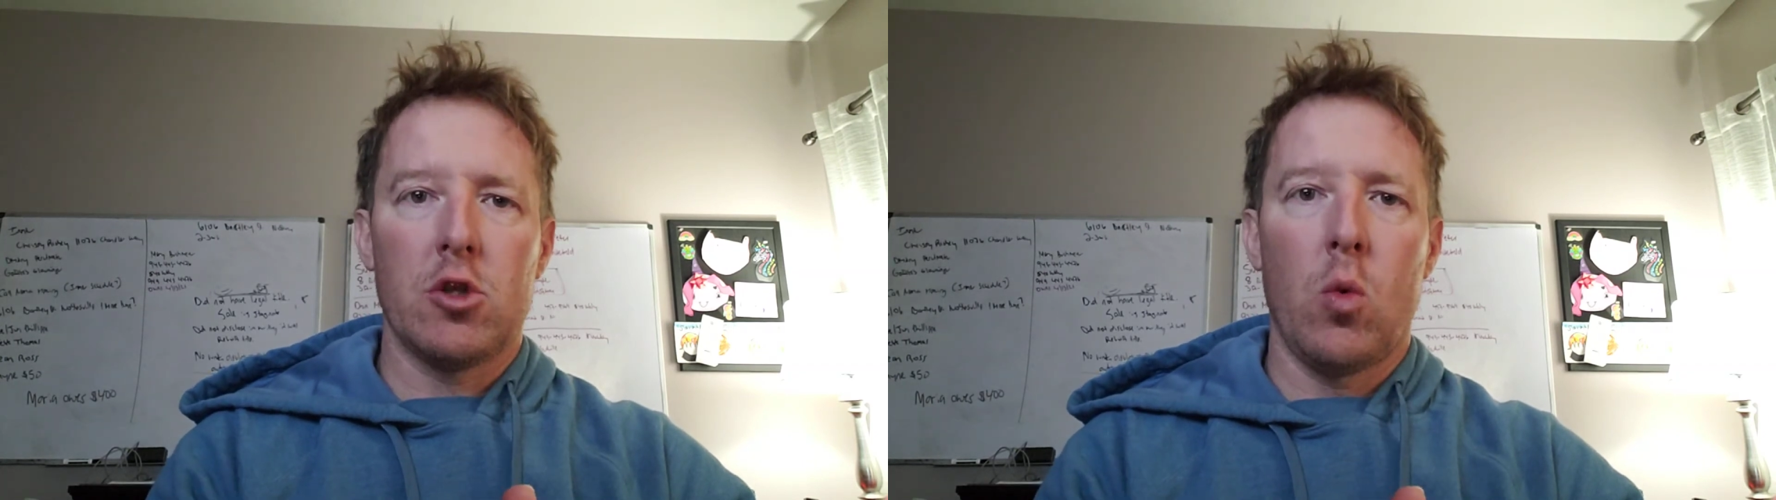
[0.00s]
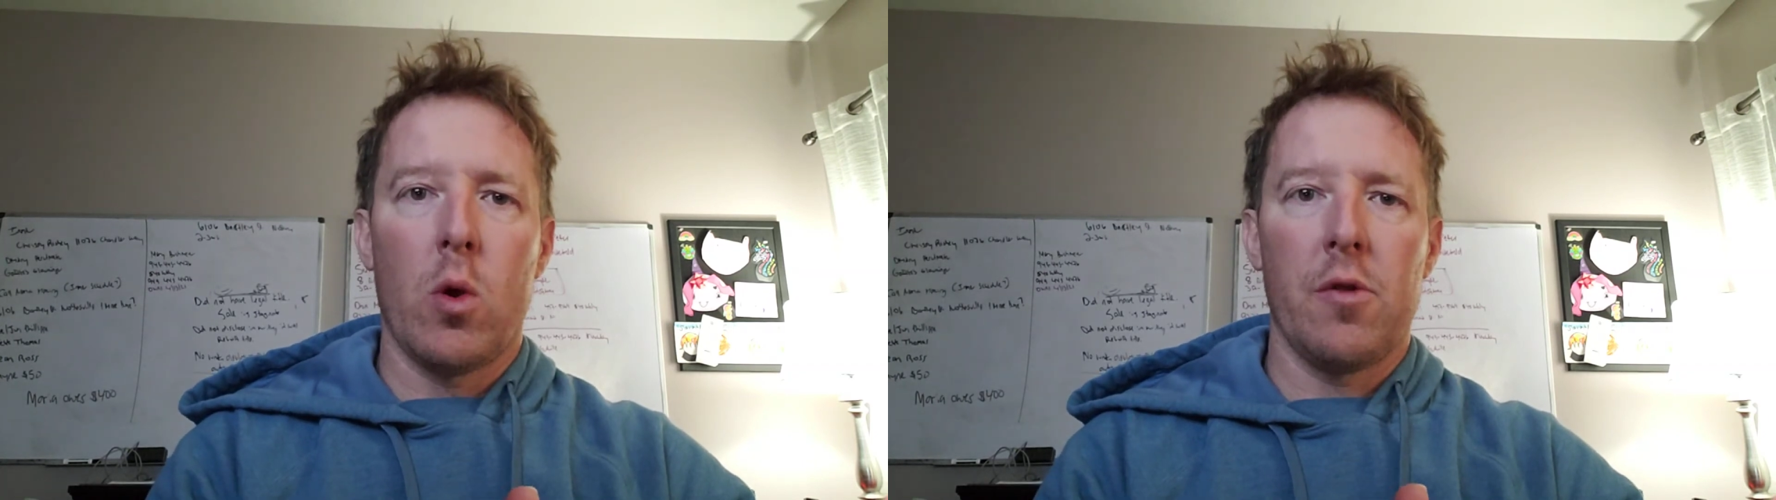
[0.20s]

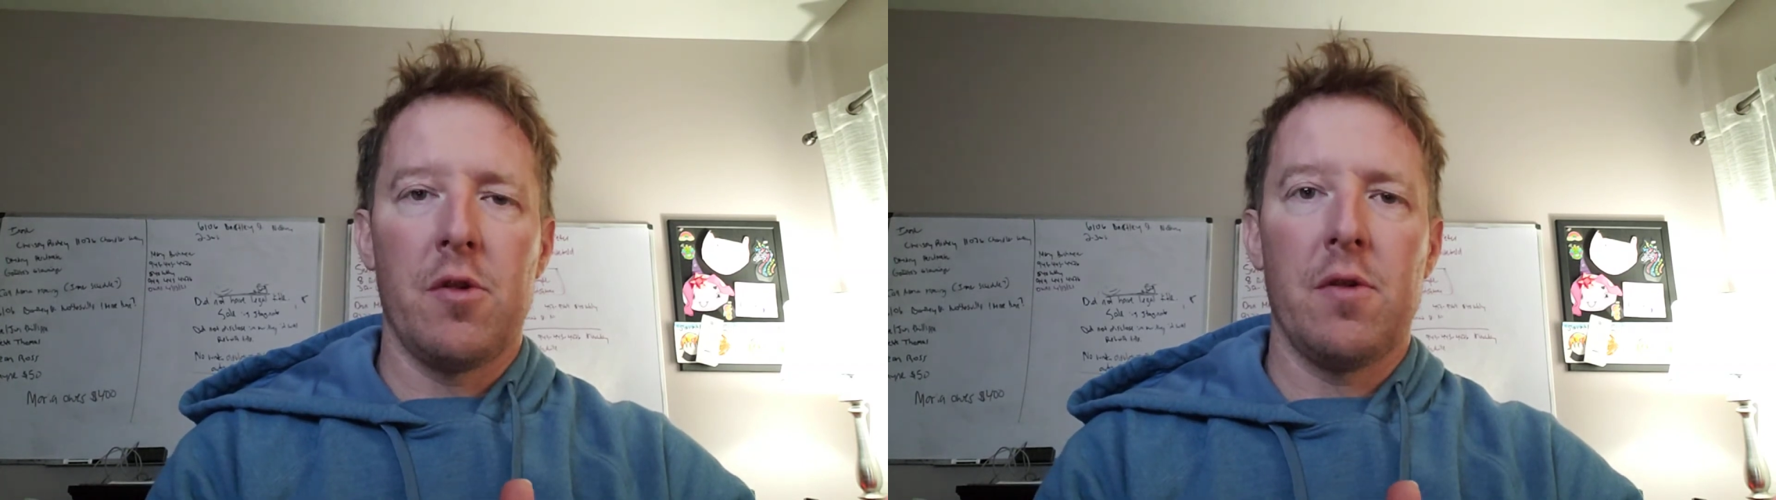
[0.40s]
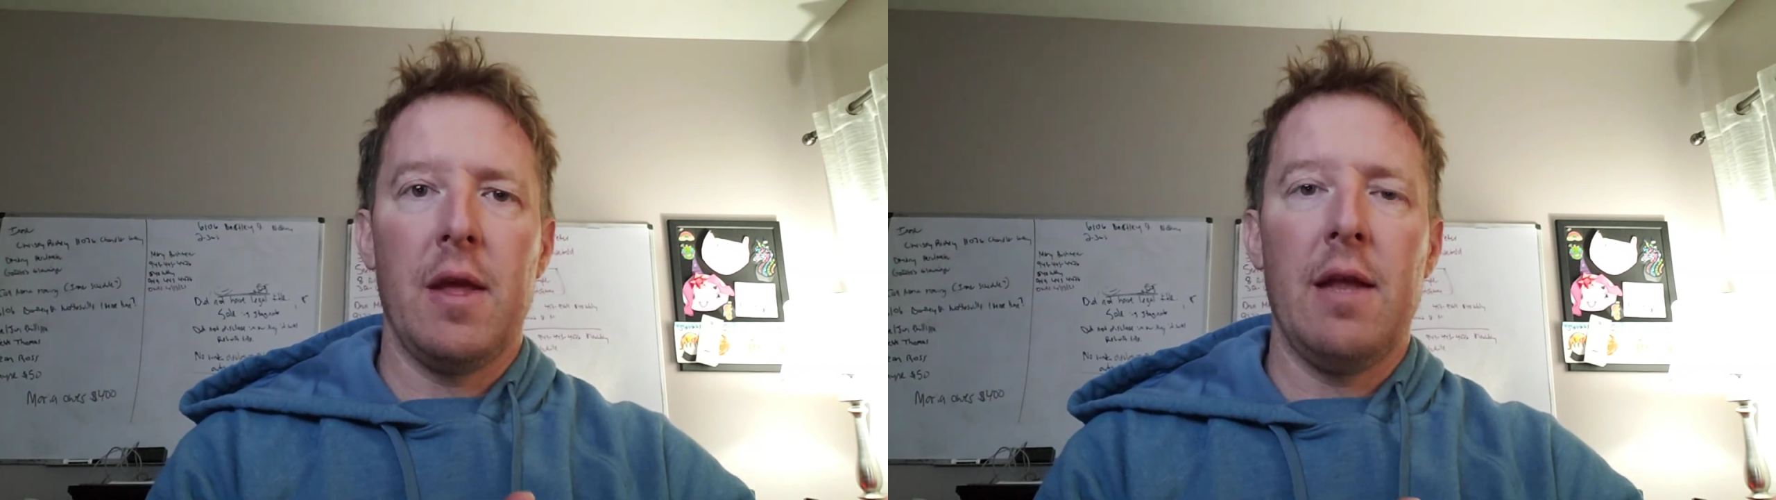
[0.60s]

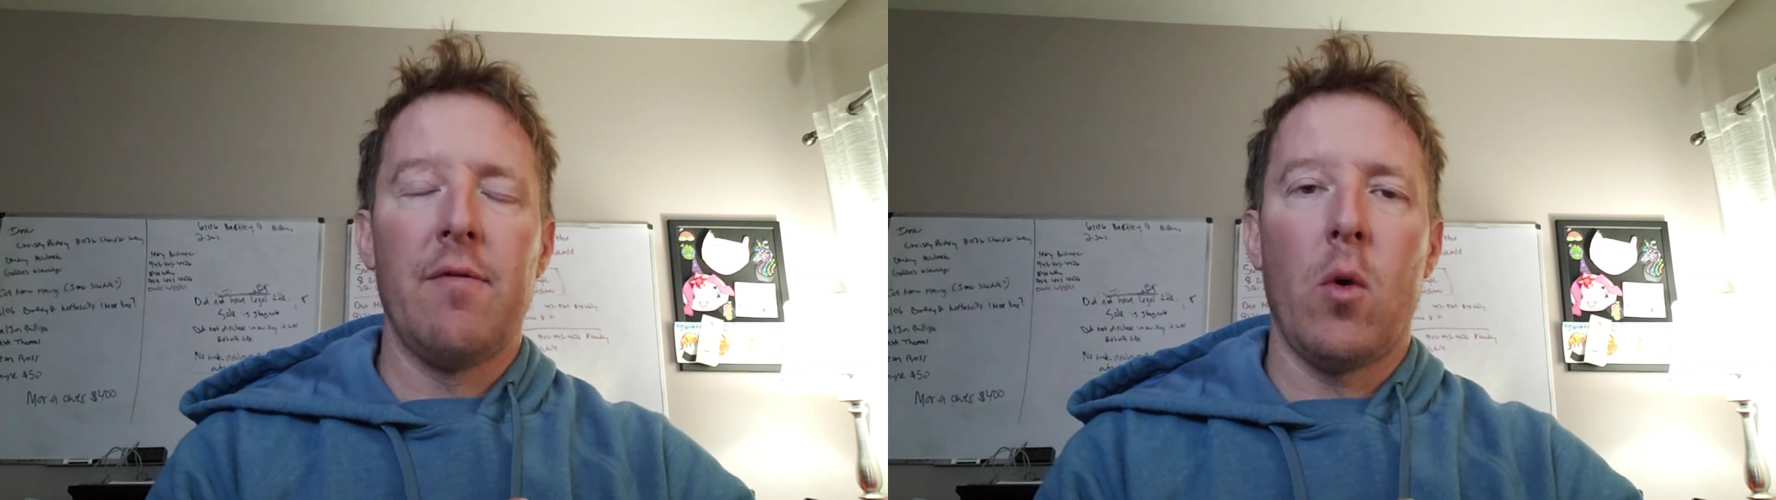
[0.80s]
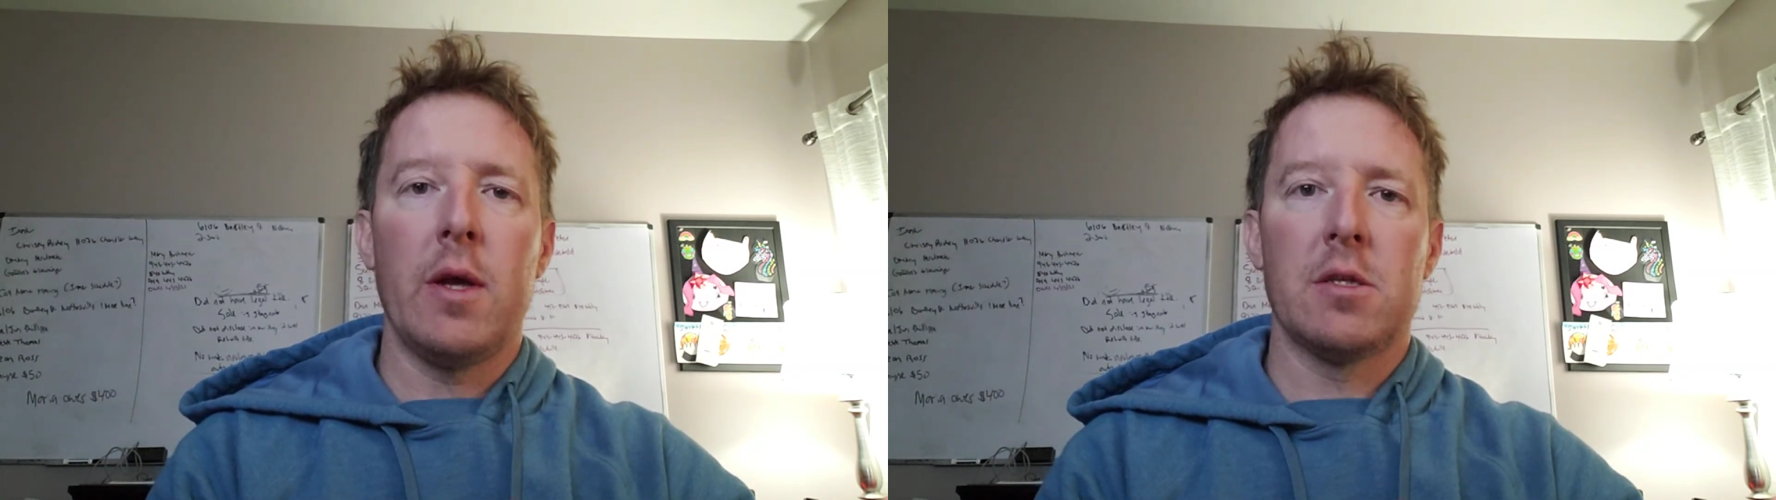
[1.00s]
towards the
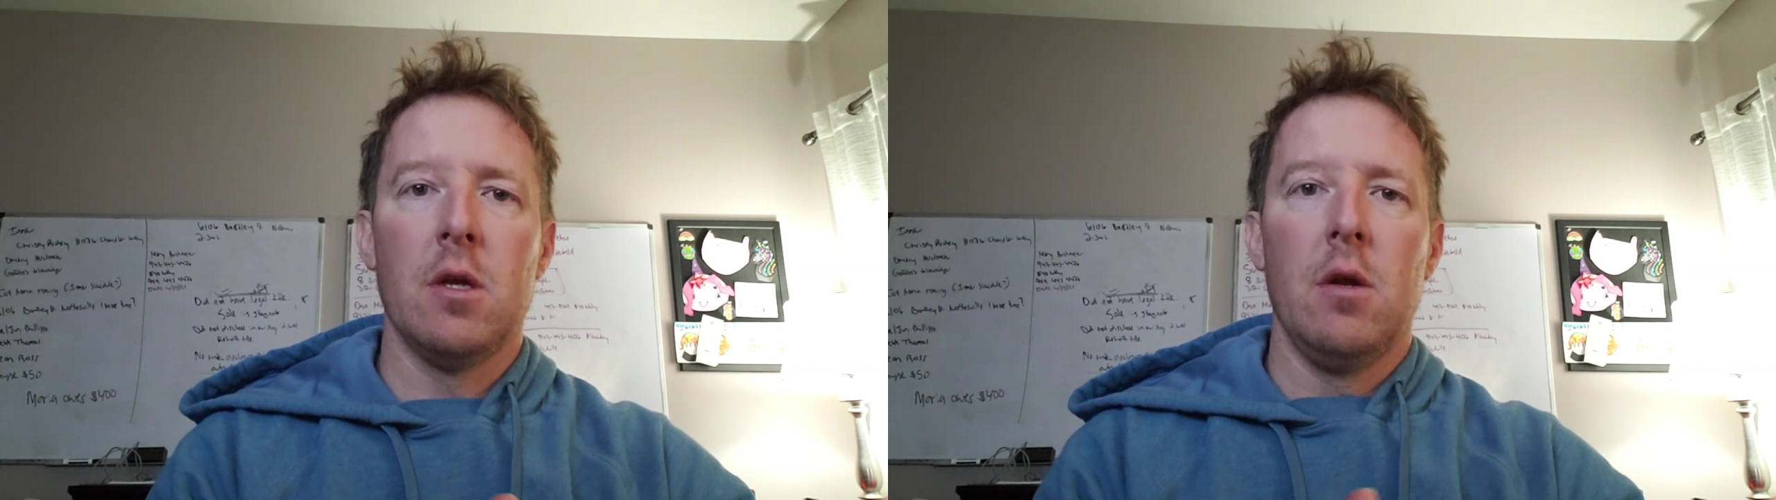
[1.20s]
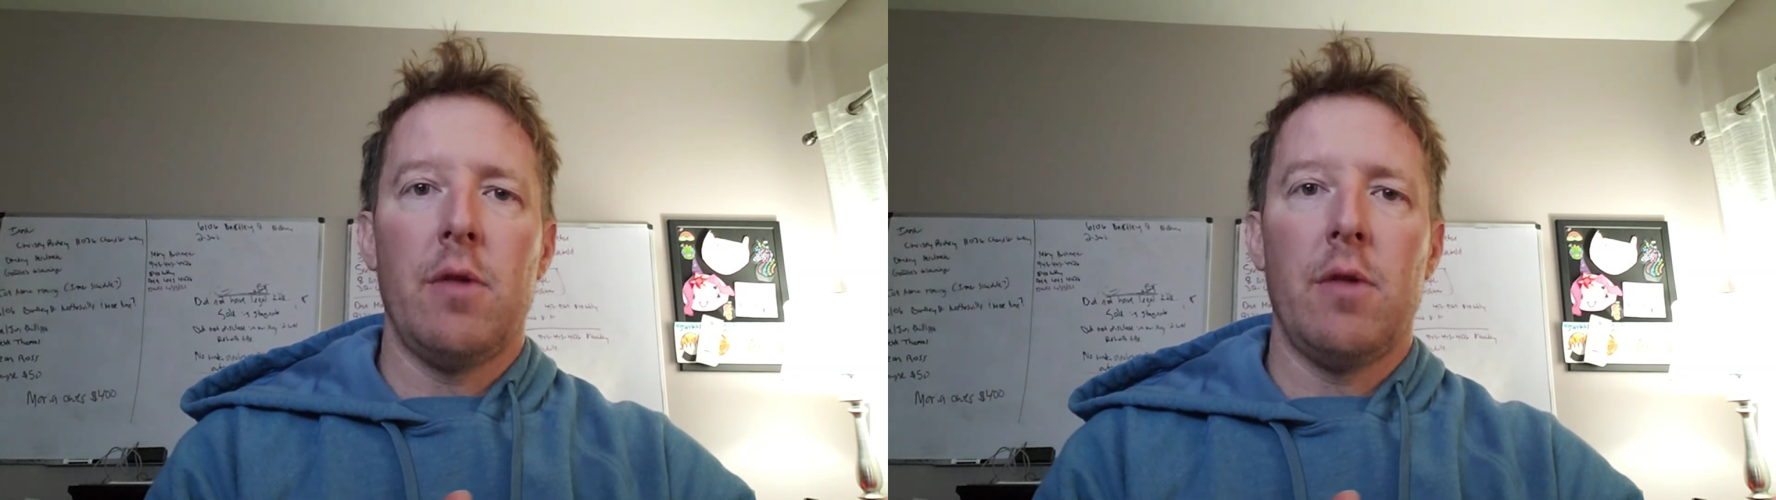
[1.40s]
invoice